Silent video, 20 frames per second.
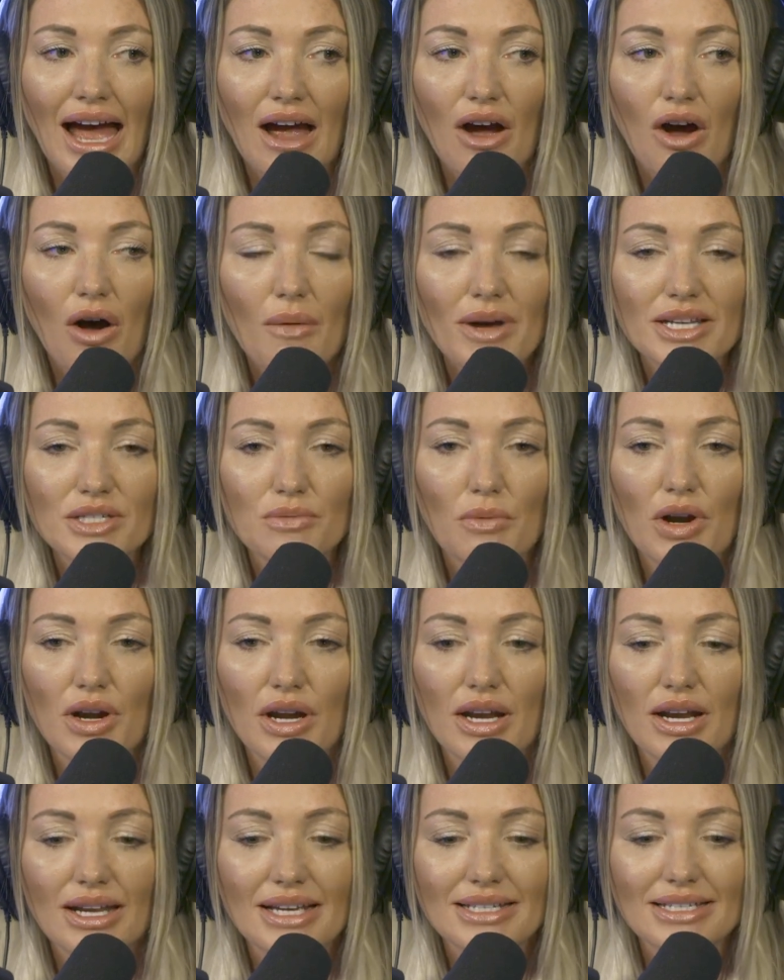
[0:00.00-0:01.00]
I always
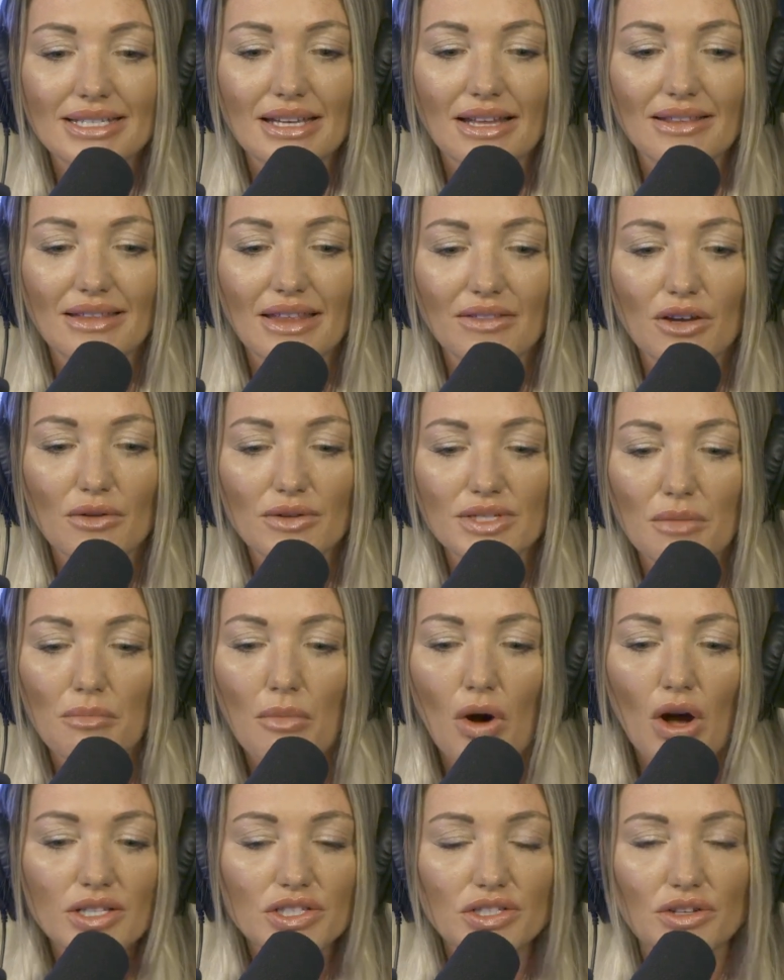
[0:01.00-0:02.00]
worded it as that there was a
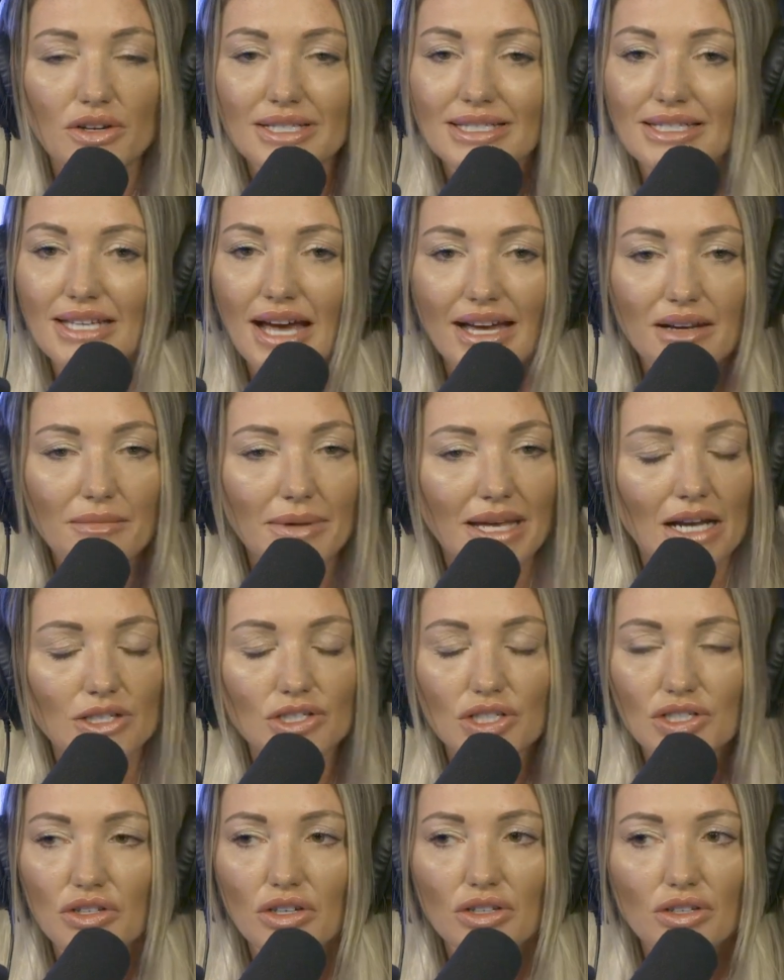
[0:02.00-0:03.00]
monster inside of me and I
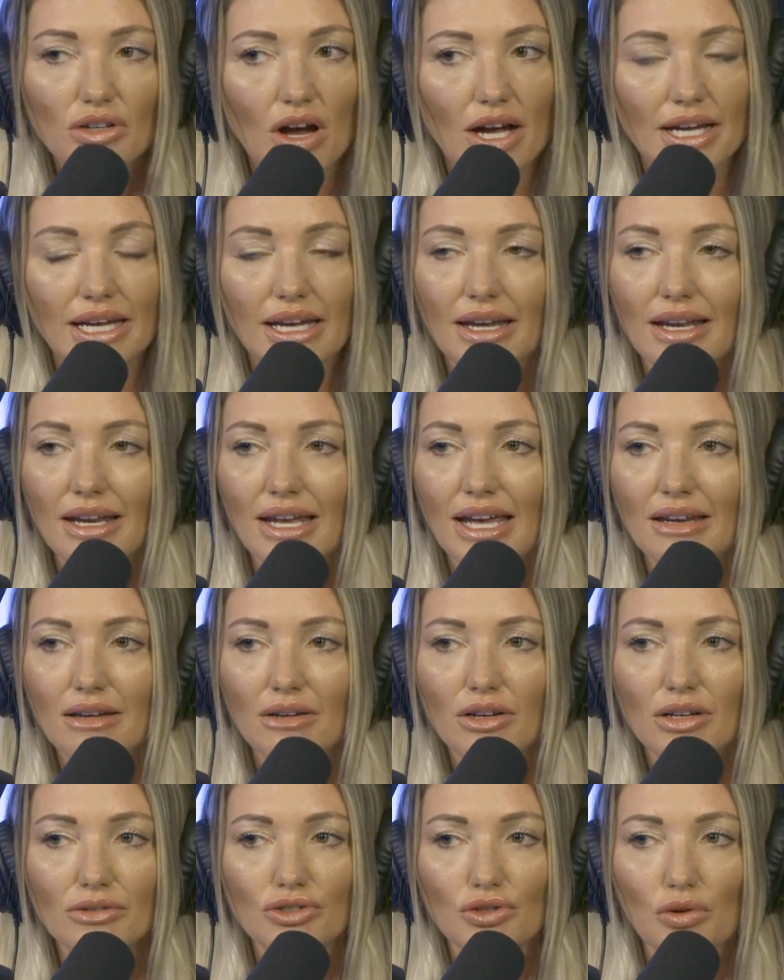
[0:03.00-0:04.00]
just could not get
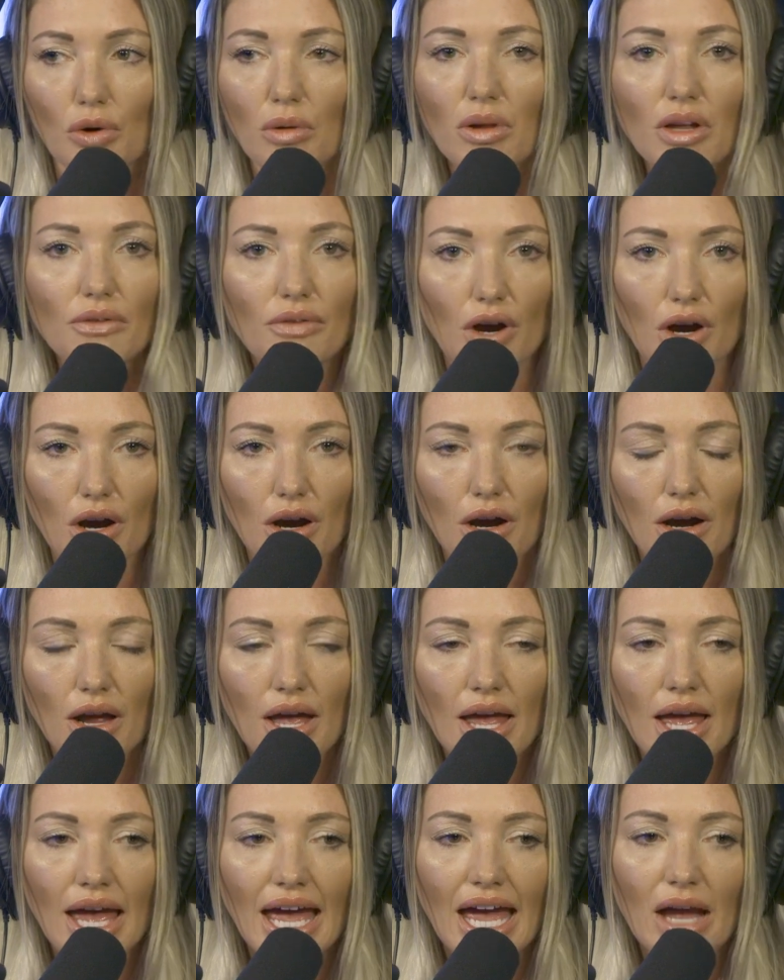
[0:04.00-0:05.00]
in control of her.
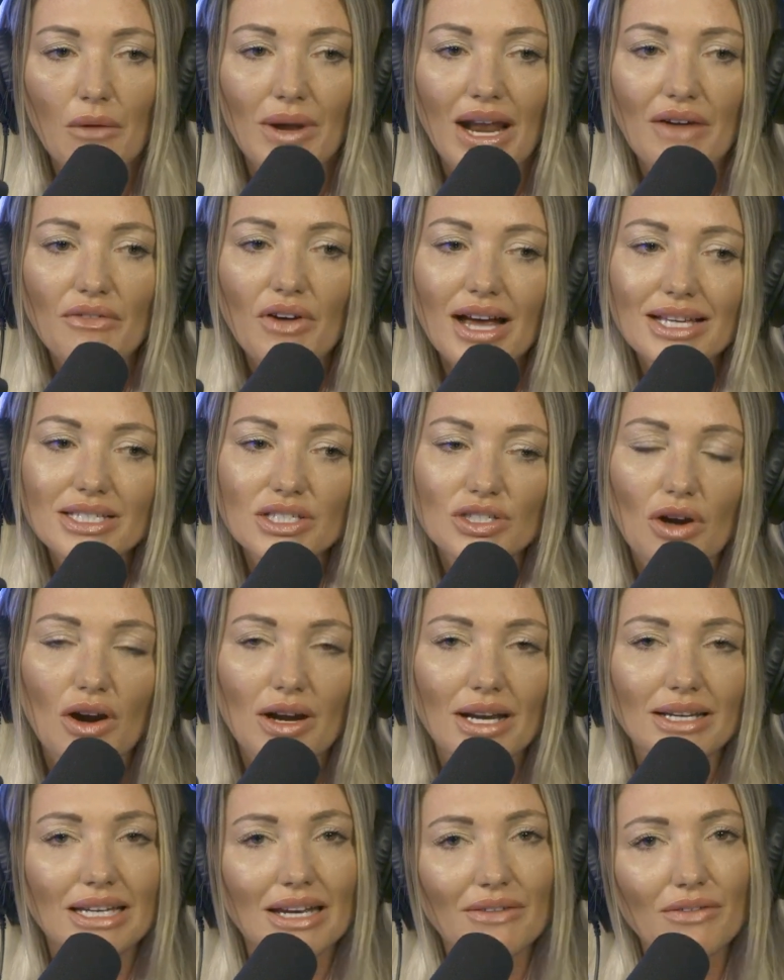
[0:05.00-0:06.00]
And whenever I
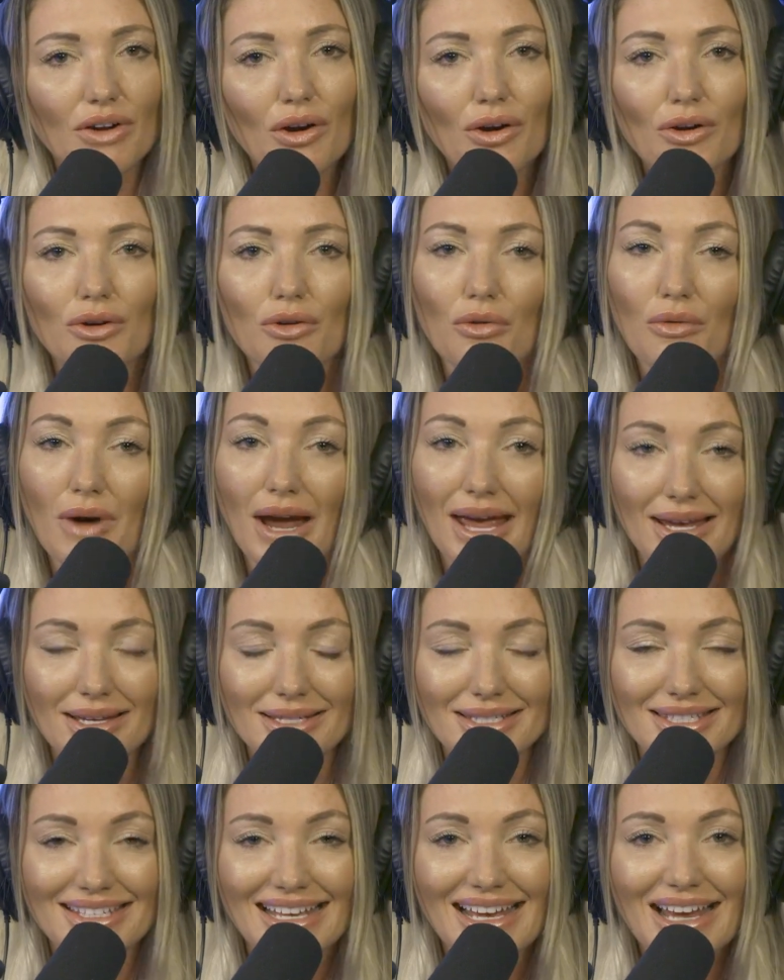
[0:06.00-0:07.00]
started giving her
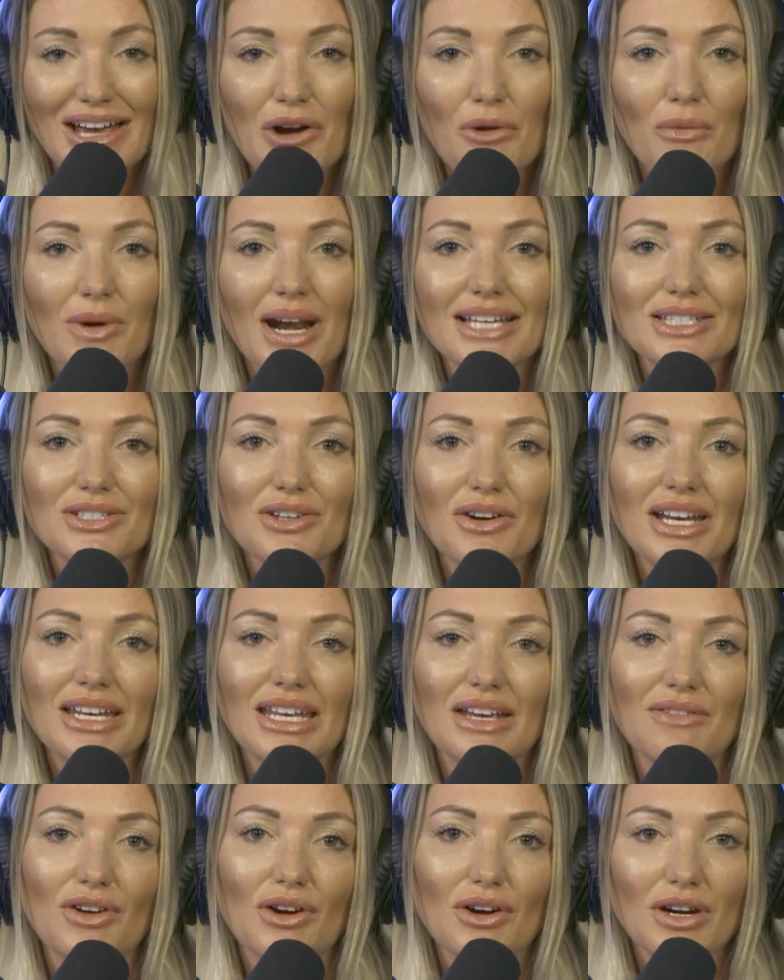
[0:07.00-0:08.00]
grace, when I
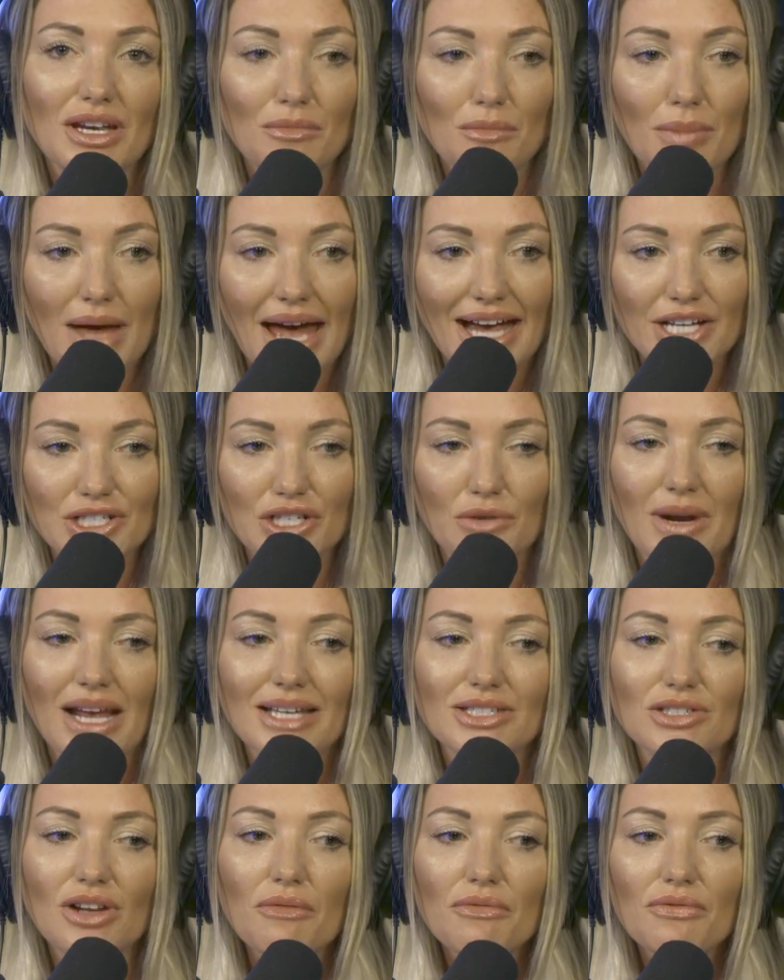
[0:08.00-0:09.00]
started giving her compassion, when
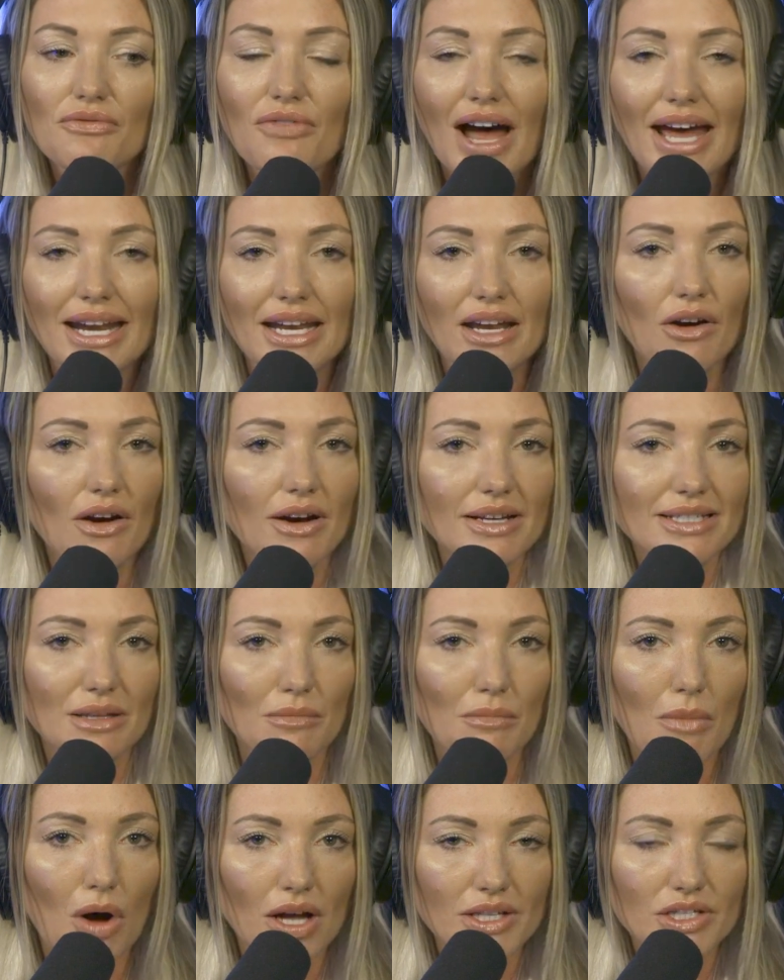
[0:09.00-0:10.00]
I stopped fighting her as
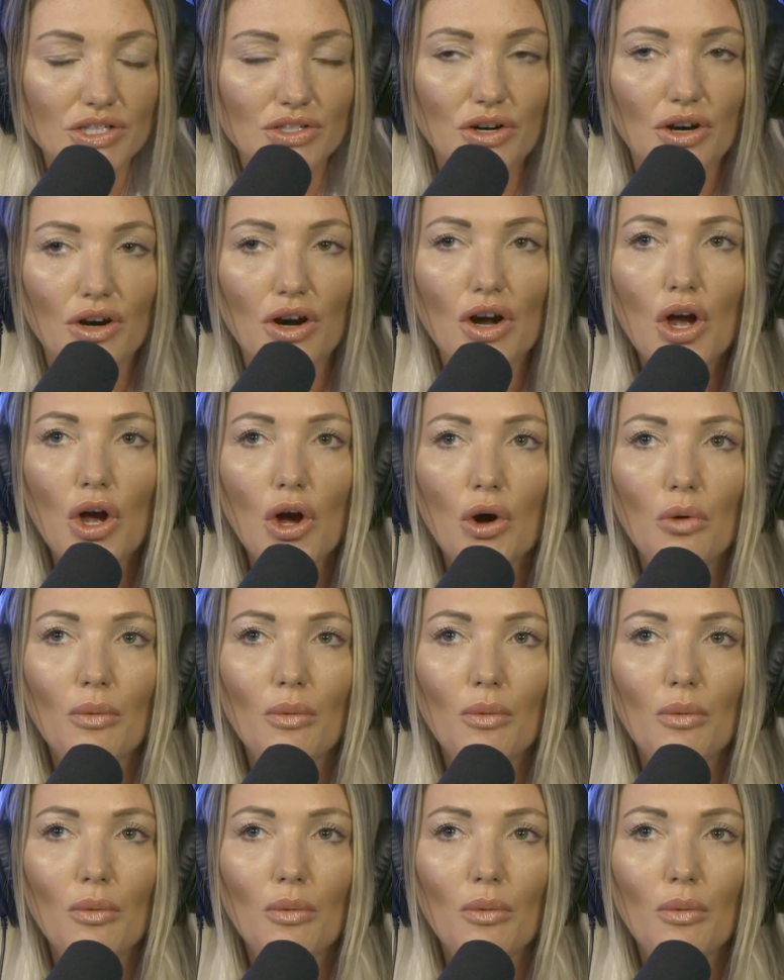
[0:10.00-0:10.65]
the monster,